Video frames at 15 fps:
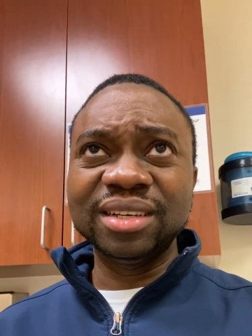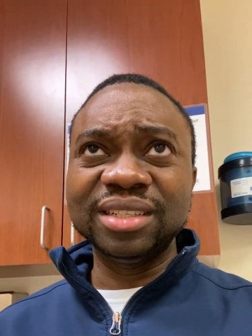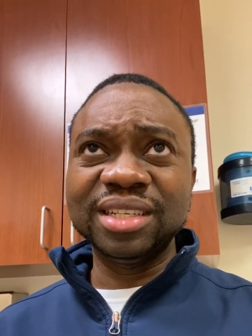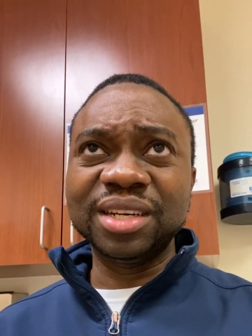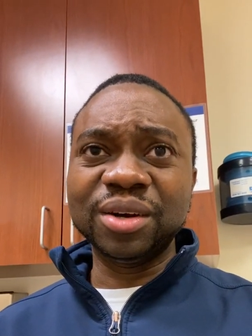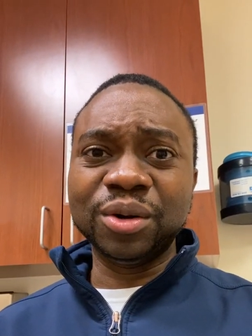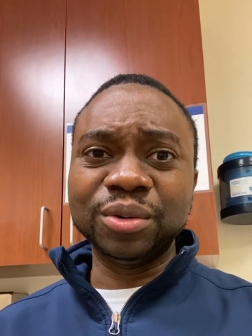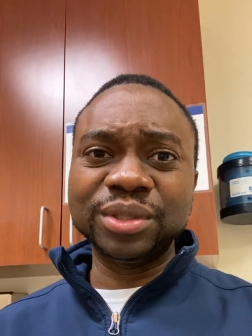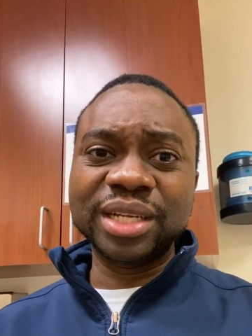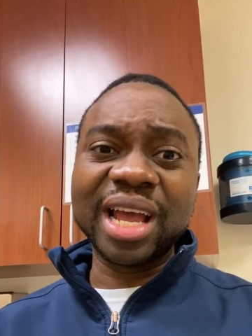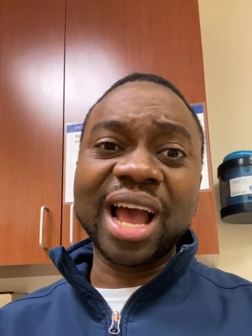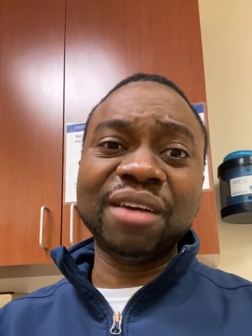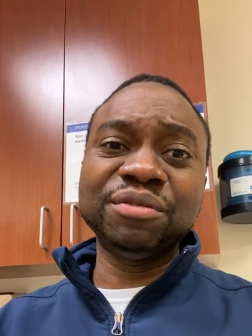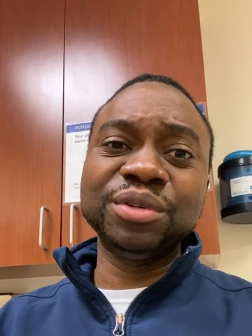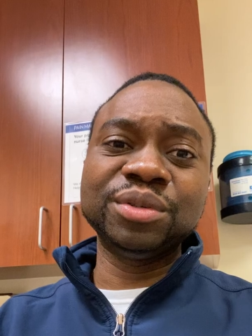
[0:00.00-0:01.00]
You know, they
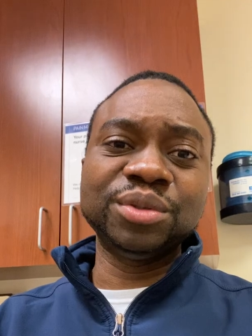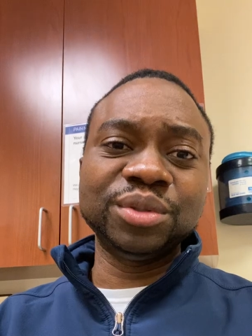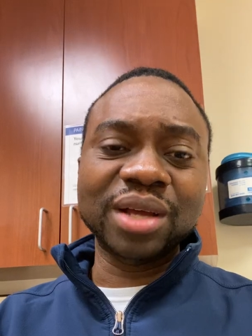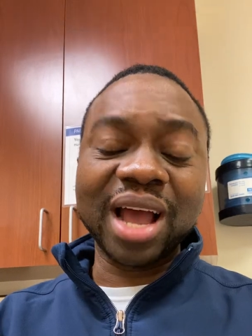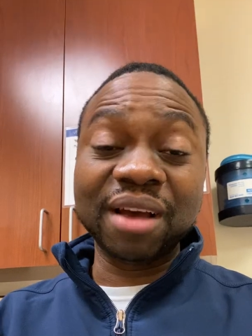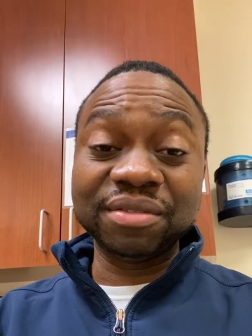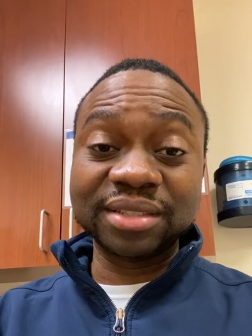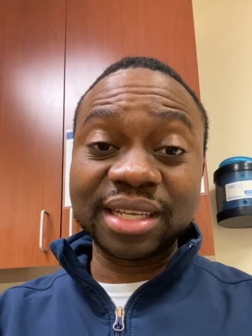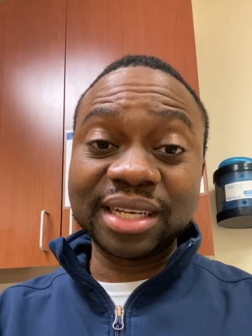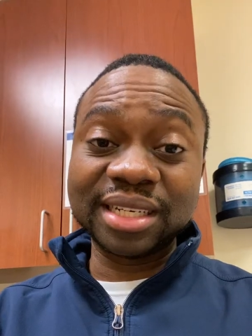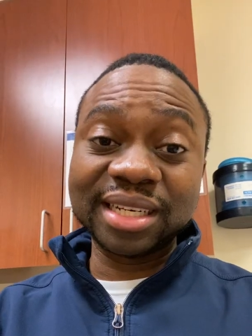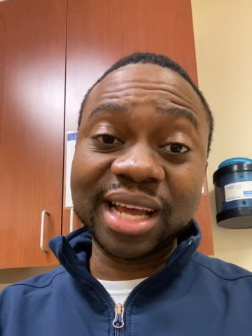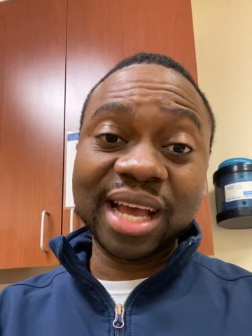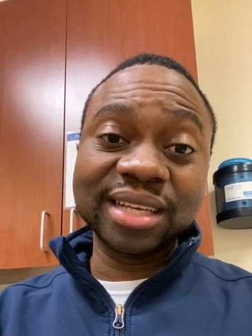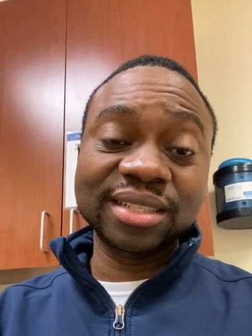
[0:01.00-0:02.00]
have you have
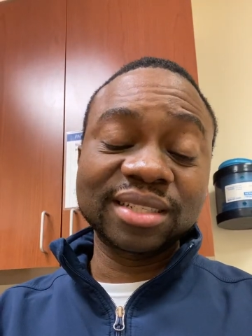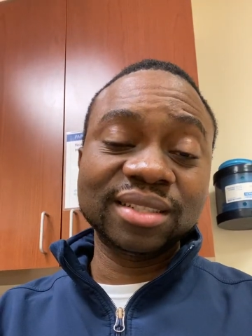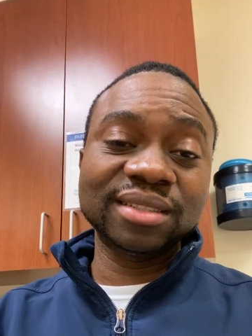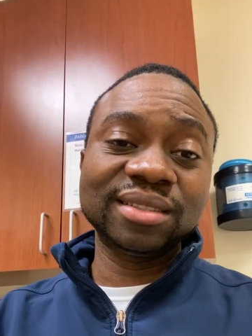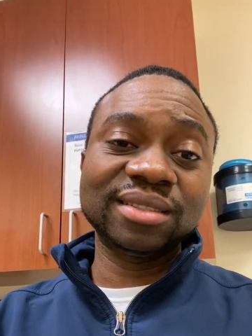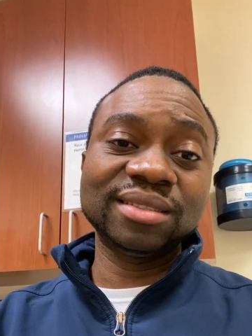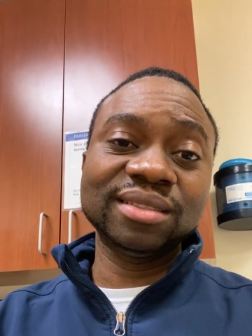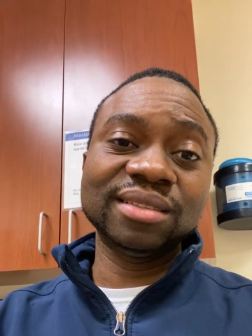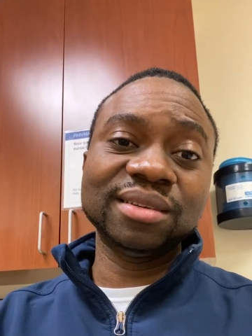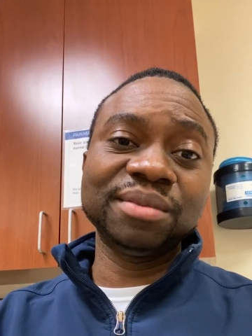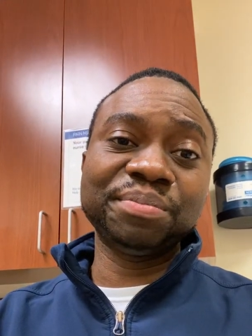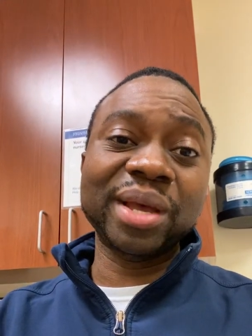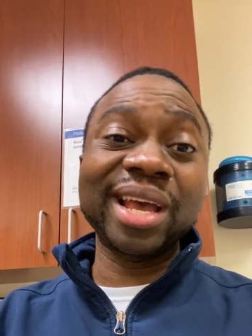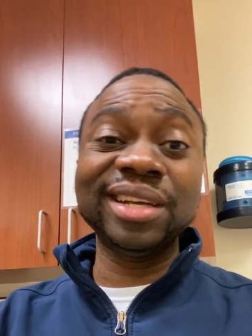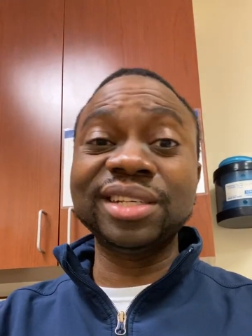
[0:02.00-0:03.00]
standardized
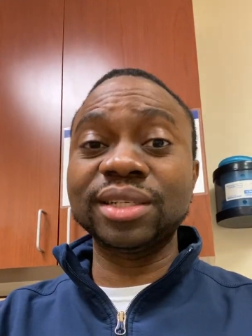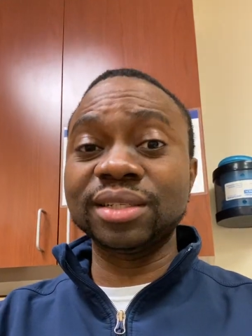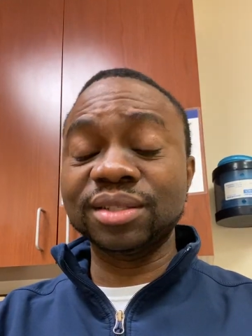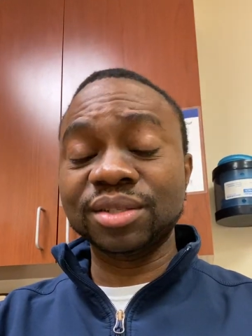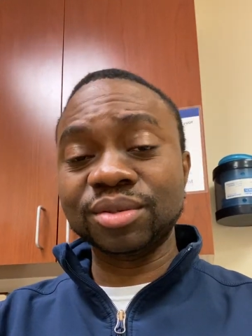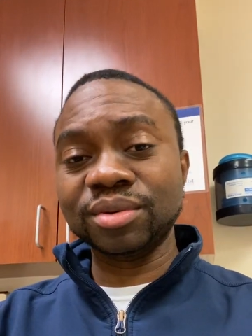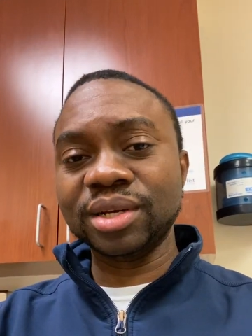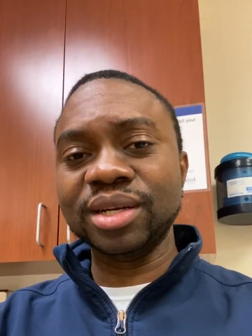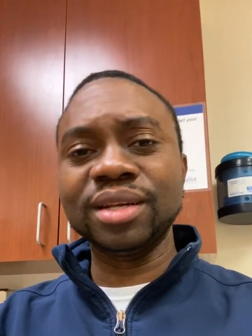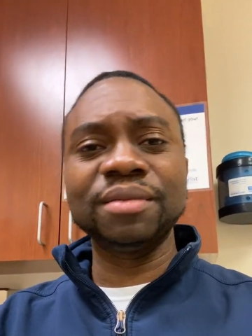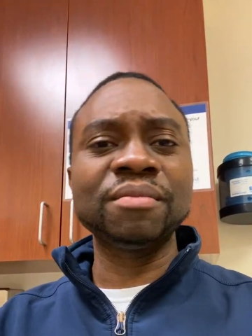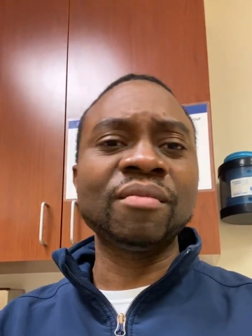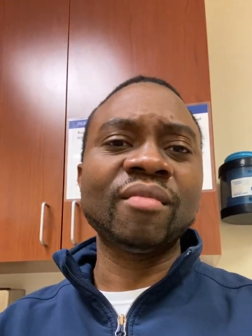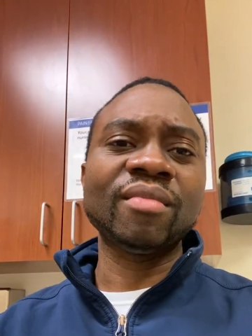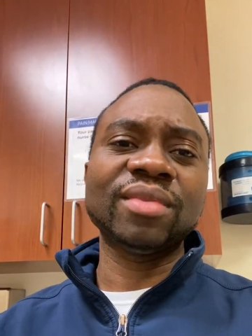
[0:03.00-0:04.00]
patients, right?